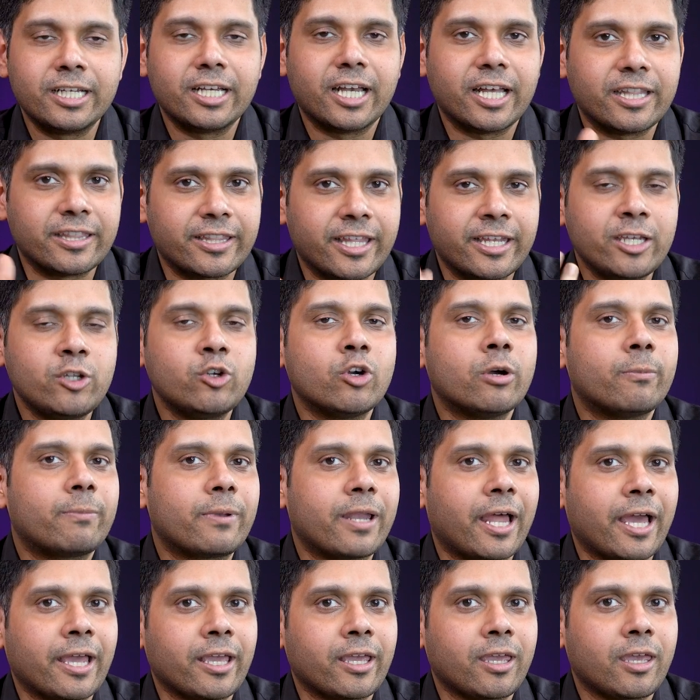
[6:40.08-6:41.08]
And then you
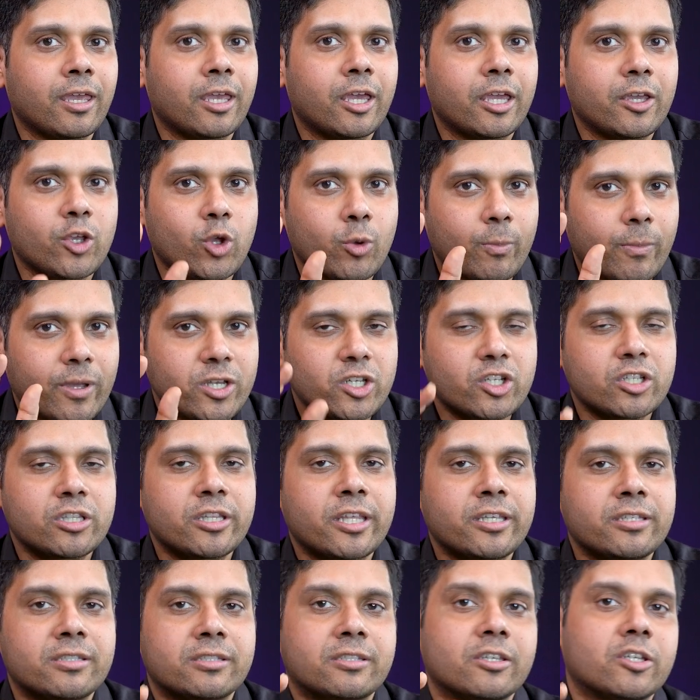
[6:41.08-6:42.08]
apply, you mention
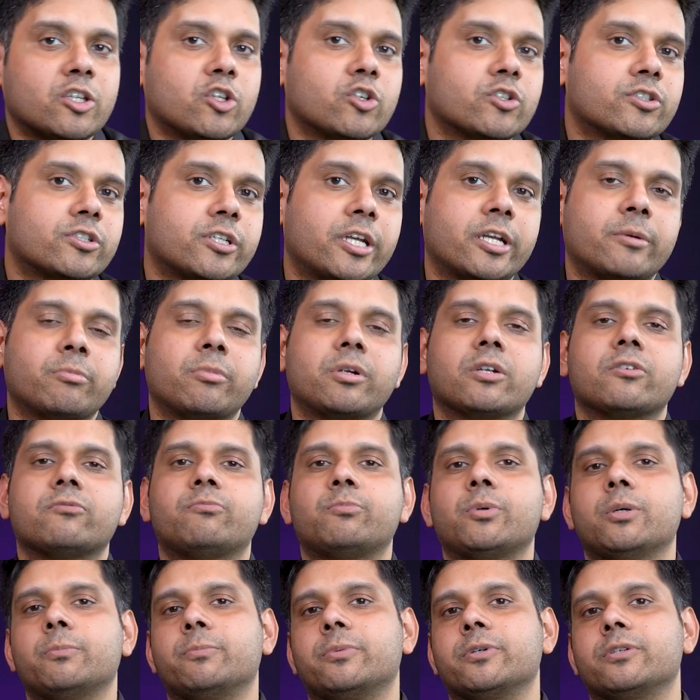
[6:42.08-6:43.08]
this in your statement
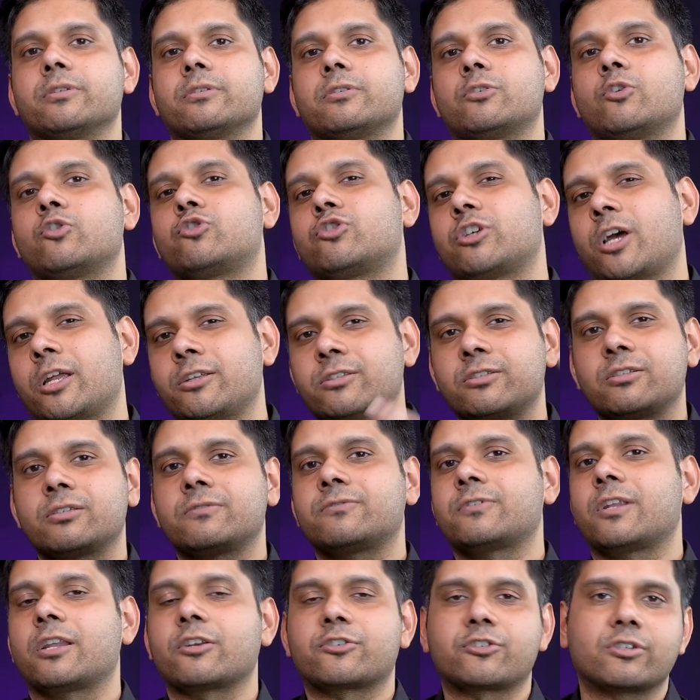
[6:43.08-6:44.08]
of purpose, your chances
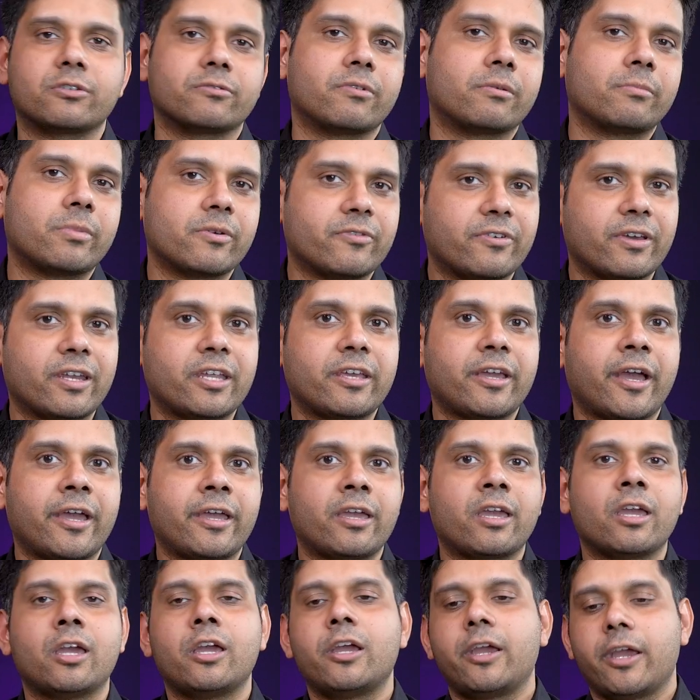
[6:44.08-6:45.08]
of selection will be very
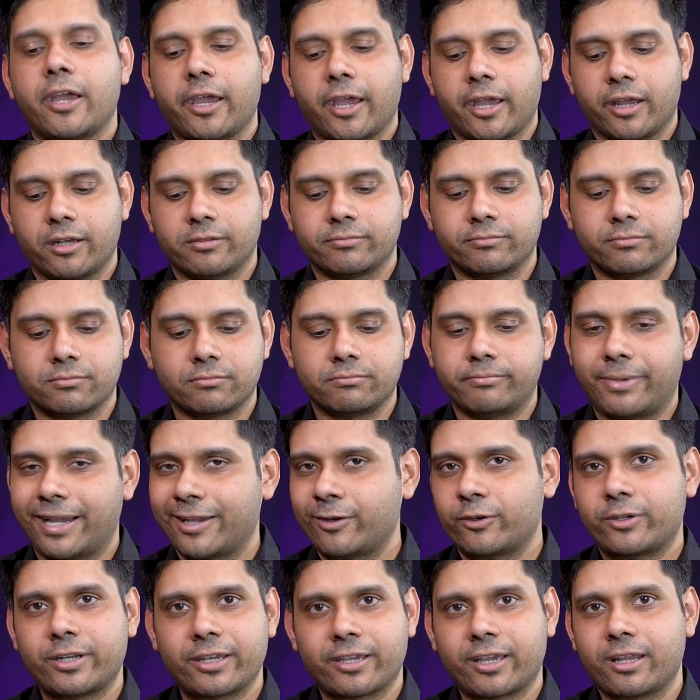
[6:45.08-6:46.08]
high in
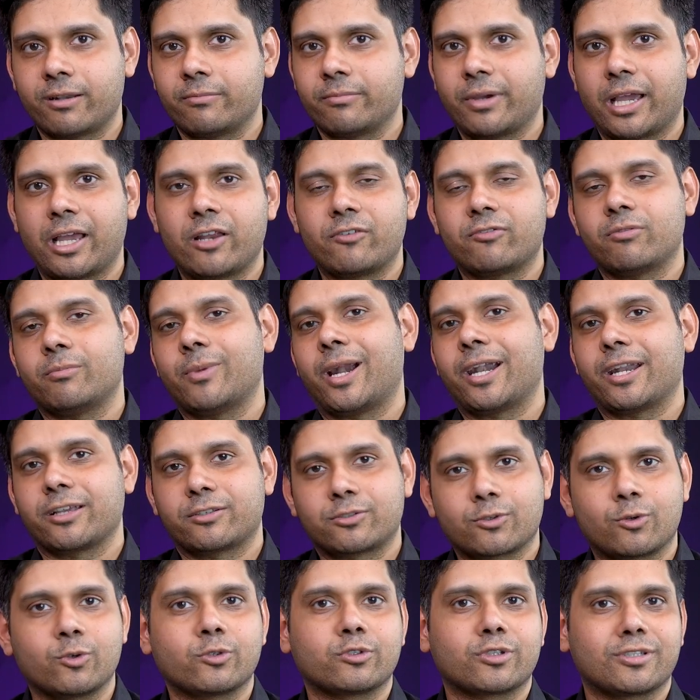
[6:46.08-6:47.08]
biotech and
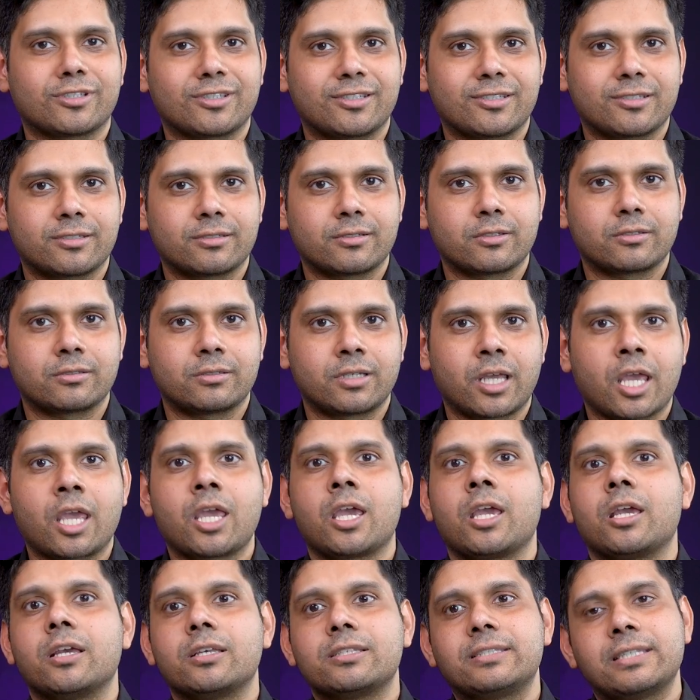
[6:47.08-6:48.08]
bioinformatics courses.
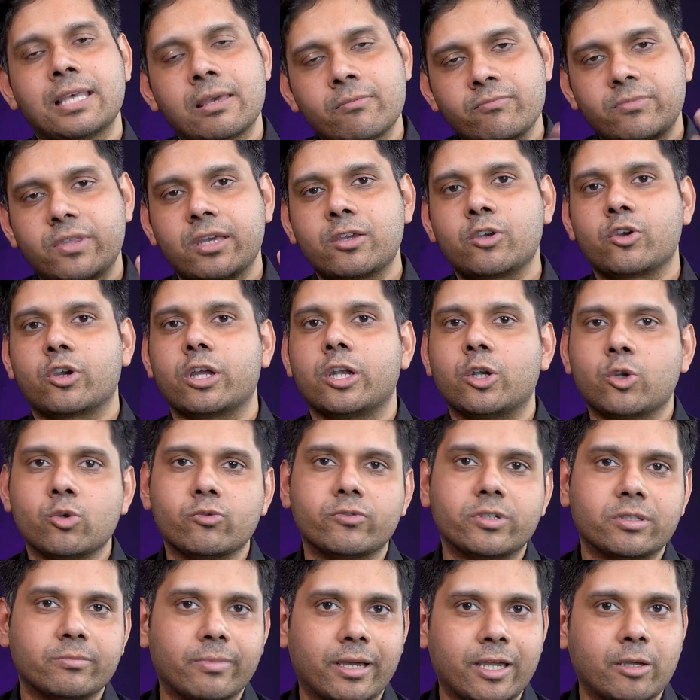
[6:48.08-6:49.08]
Same thing you can do
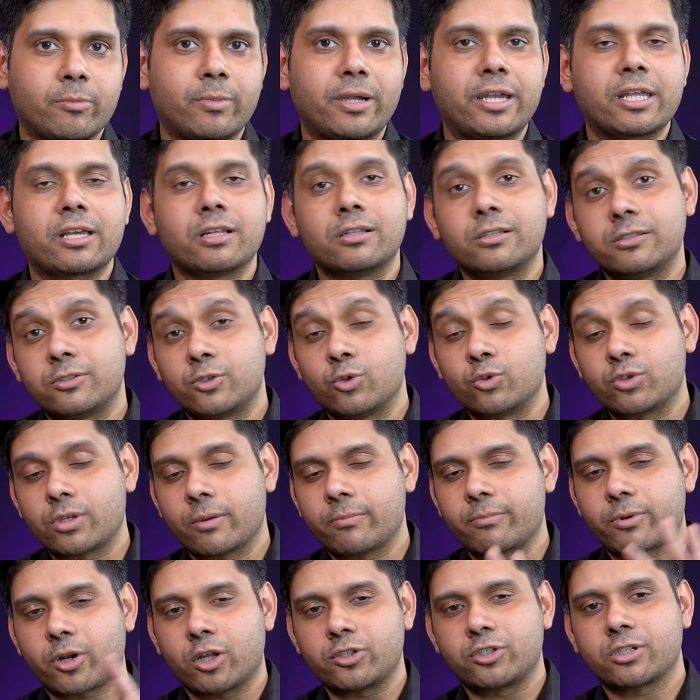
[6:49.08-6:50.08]
with biomedical, do
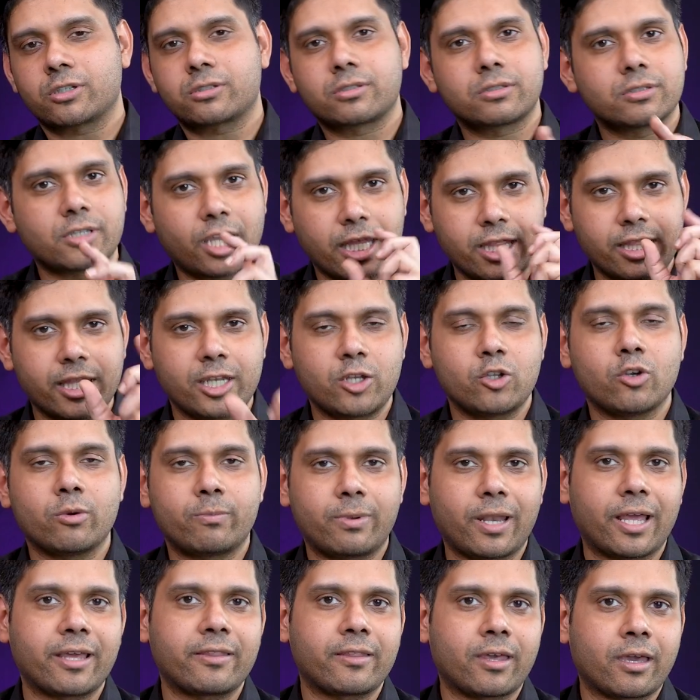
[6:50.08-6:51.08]
some projects and then you
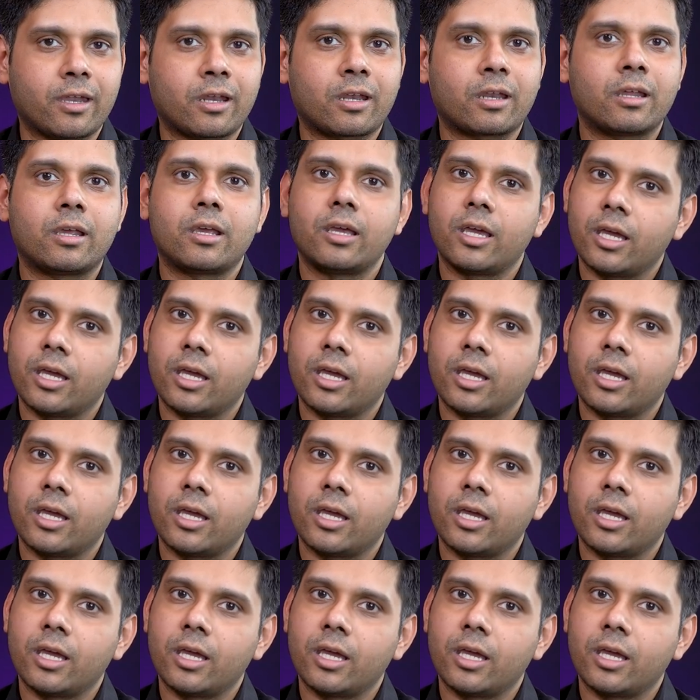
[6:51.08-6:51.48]
apply there.